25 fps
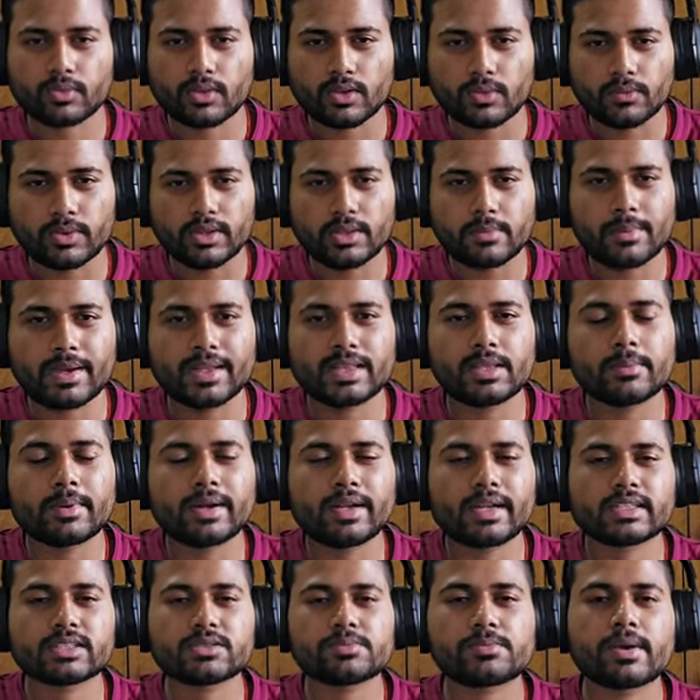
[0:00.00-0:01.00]
with
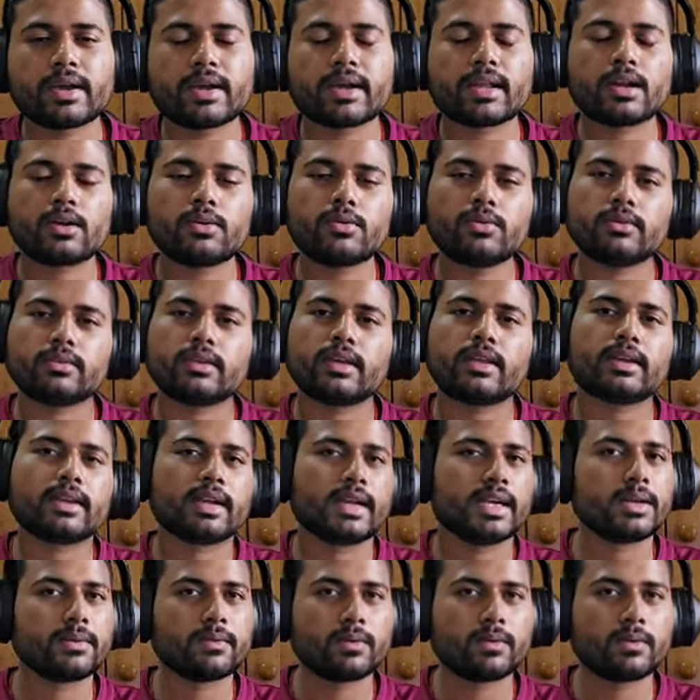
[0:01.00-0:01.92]
mathematics background, then it